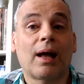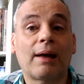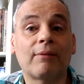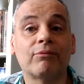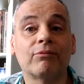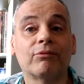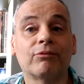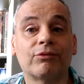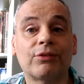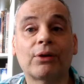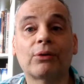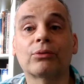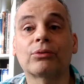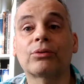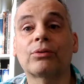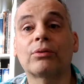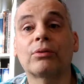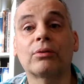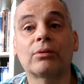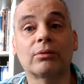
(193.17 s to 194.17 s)
haven't
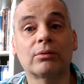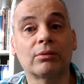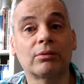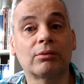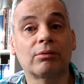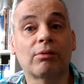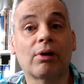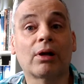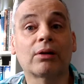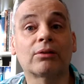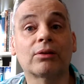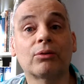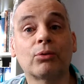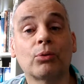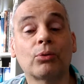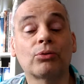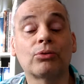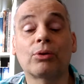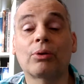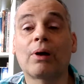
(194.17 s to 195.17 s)
felt the right. And
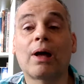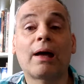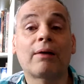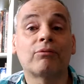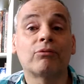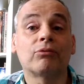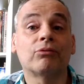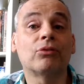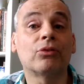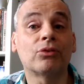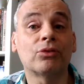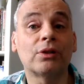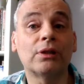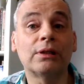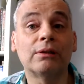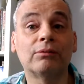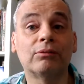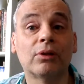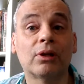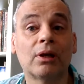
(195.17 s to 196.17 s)
also, I haven't
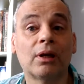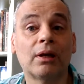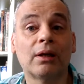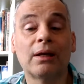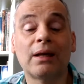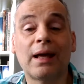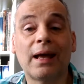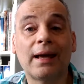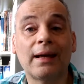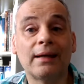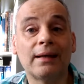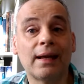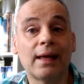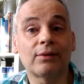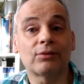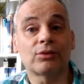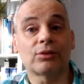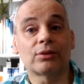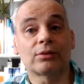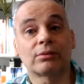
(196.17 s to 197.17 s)
received a
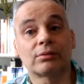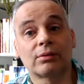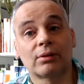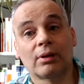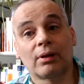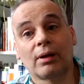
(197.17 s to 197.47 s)
letter,